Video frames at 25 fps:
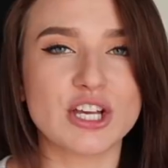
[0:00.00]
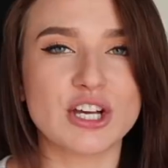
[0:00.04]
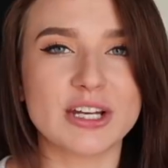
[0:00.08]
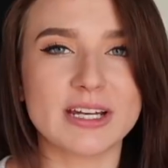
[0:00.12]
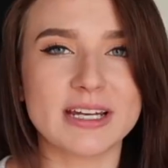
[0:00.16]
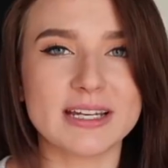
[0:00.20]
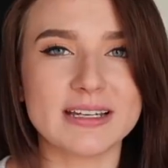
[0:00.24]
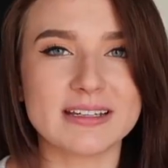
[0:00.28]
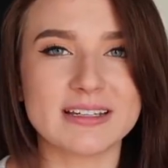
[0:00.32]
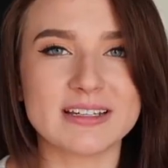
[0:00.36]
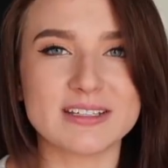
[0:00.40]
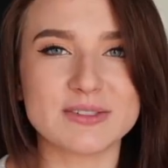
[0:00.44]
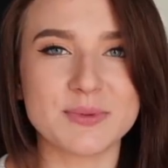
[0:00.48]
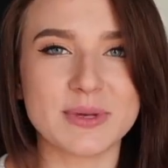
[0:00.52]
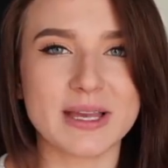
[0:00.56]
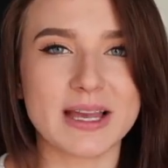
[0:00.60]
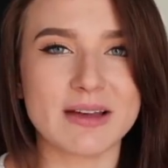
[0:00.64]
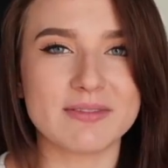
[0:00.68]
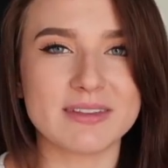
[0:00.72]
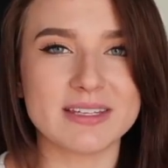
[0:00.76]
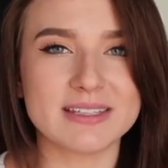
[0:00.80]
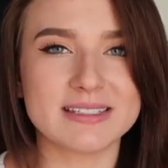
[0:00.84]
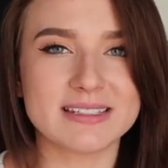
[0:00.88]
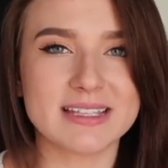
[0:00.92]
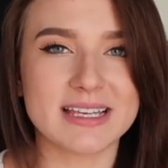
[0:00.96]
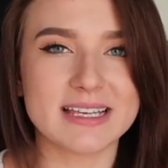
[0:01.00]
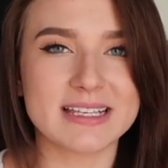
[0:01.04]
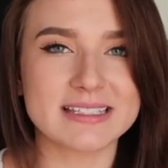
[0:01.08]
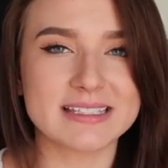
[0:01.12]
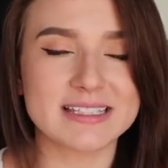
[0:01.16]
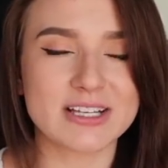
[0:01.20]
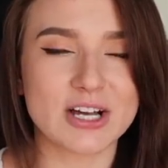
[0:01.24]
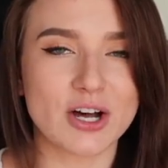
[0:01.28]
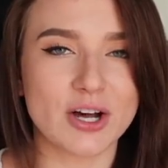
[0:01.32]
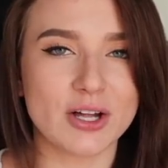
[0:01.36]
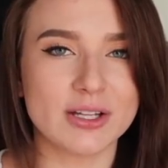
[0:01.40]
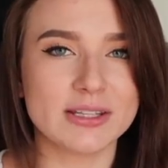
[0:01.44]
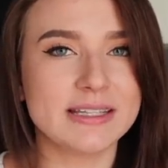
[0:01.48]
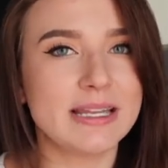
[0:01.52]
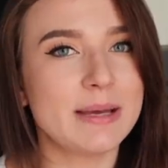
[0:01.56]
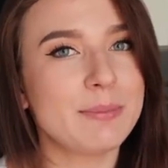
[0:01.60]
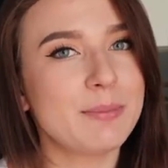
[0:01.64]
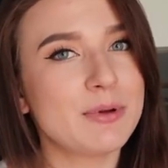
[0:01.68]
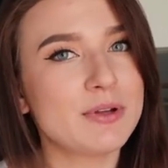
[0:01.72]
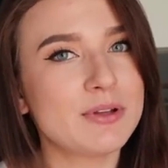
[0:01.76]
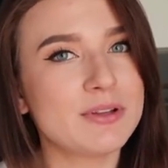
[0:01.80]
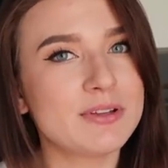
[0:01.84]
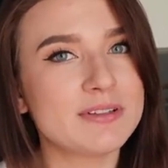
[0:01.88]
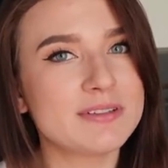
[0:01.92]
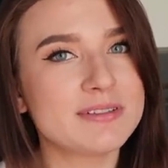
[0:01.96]
couldn't, because we have these things called
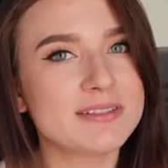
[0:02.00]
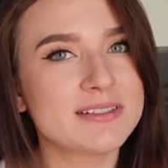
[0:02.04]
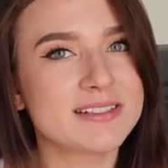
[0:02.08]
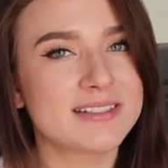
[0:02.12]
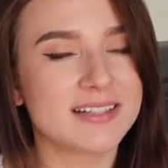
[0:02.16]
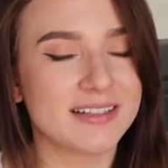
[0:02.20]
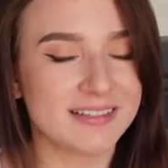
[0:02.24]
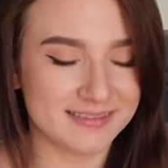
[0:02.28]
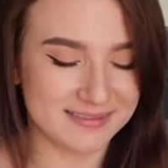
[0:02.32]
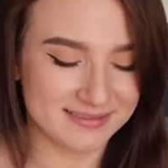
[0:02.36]
nipples.